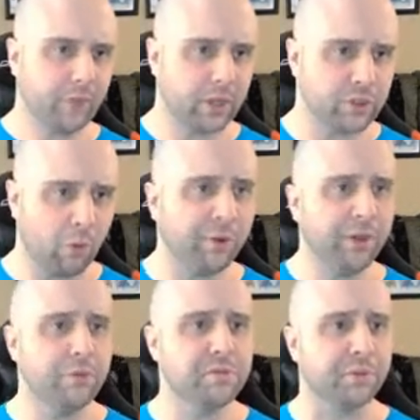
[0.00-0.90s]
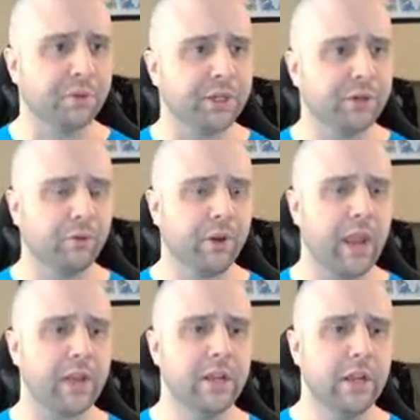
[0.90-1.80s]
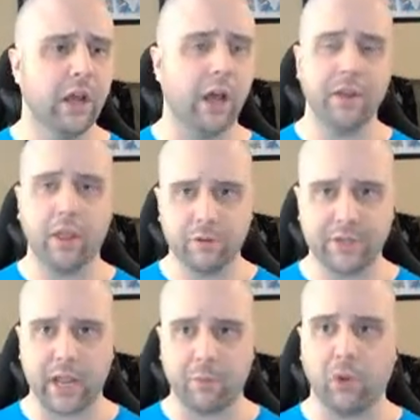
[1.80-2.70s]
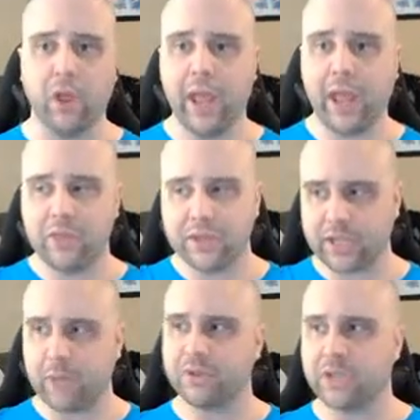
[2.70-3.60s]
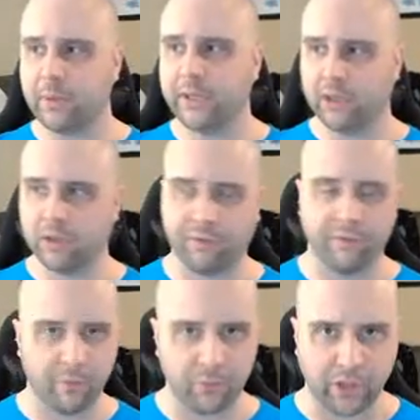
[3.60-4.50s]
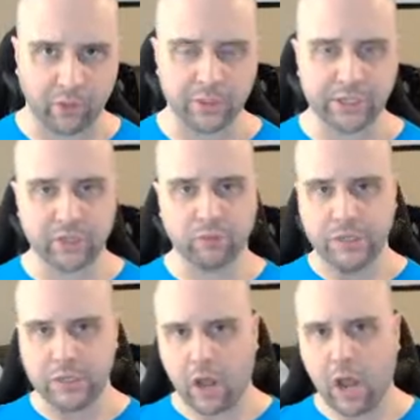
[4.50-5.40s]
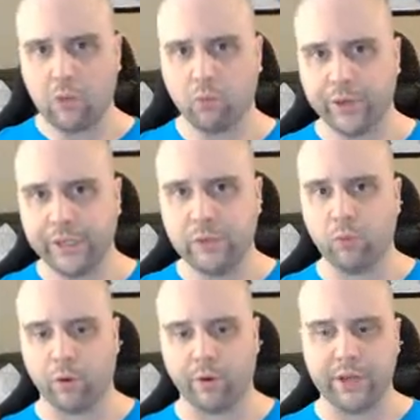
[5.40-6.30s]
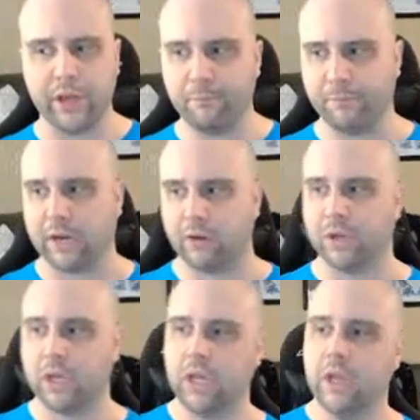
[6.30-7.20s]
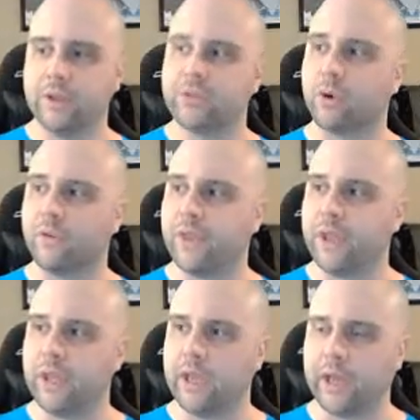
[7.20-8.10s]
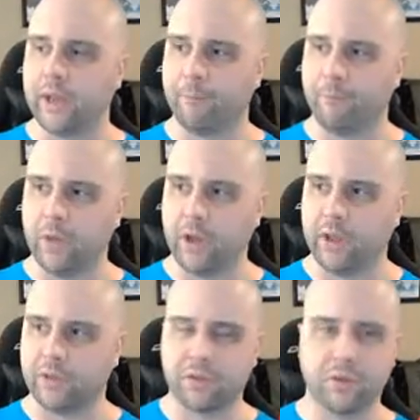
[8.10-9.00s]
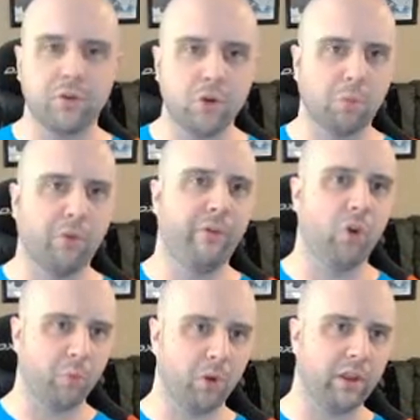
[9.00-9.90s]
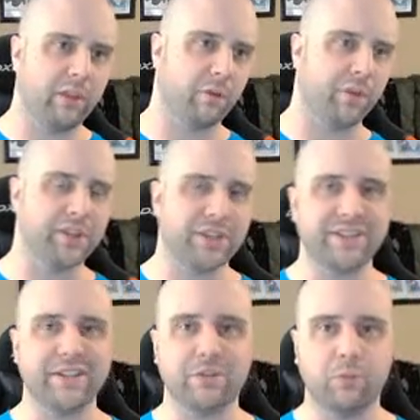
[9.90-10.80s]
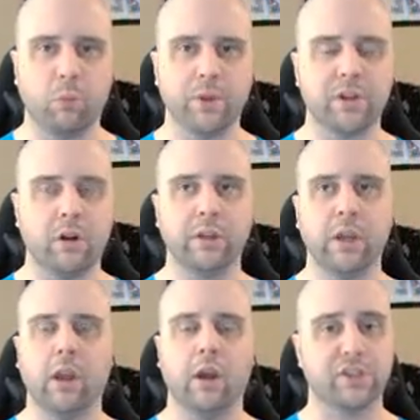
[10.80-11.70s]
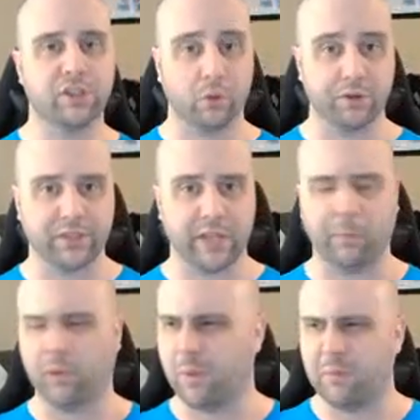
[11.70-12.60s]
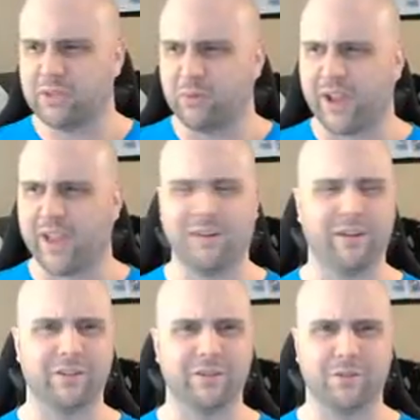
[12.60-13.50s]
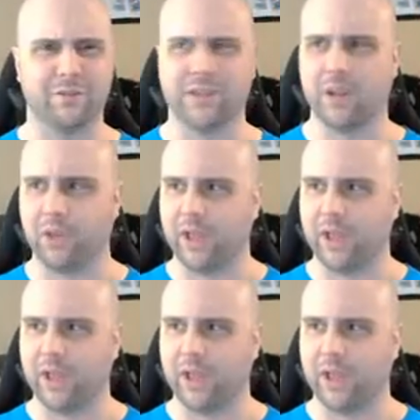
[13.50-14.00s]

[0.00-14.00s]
So what we're going to do is we're going to create another table, and this table is going to be a little different from the other ones because we're not really worried about sort of the third normal form or anything with this, because it's what's called a source table. Maybe it's what I call a source table.